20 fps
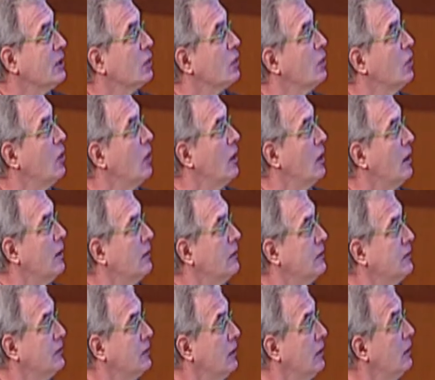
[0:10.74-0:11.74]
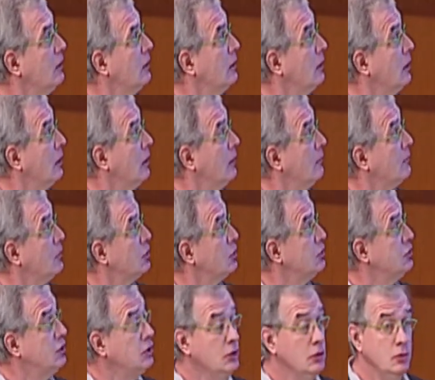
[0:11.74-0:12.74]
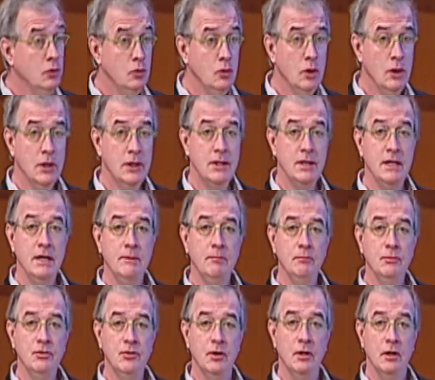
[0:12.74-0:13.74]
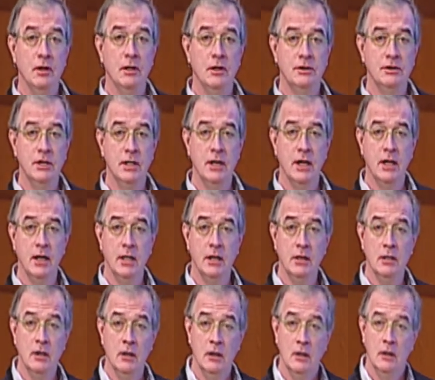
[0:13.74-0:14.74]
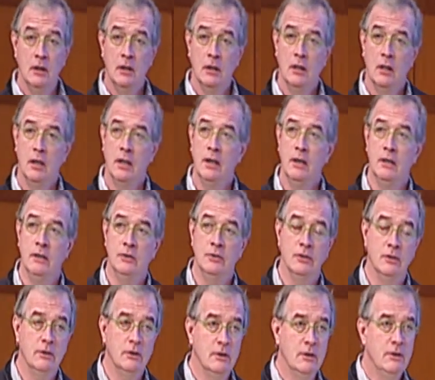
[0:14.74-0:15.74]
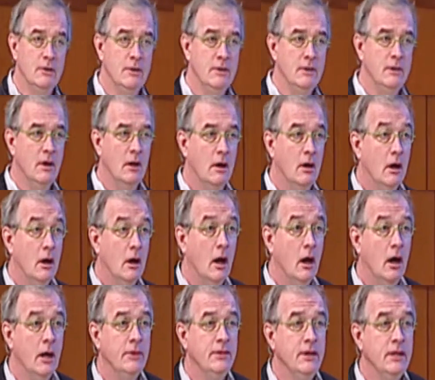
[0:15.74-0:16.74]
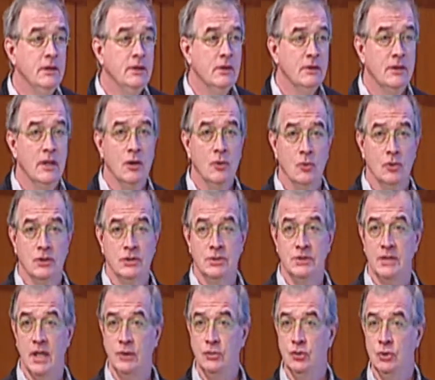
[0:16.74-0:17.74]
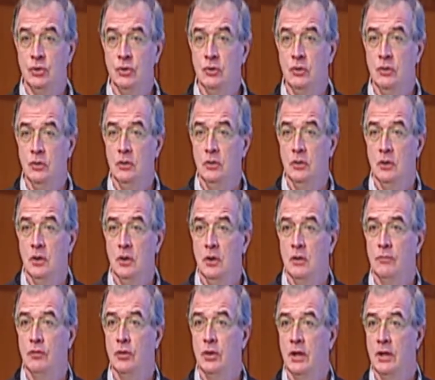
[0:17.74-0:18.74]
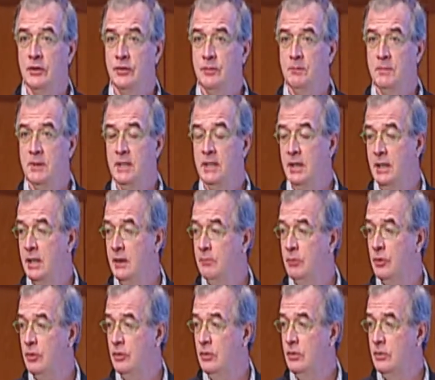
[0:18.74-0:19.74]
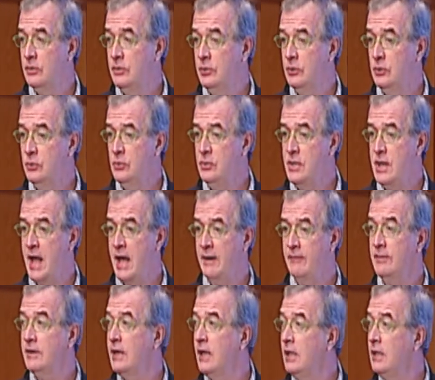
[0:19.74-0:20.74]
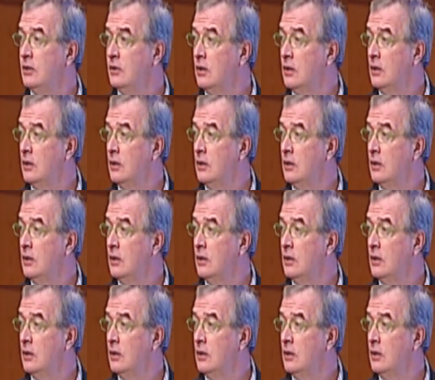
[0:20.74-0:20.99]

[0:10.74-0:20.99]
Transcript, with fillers: across um, two themes uh, today, and I think that they are essential for us being able to navigate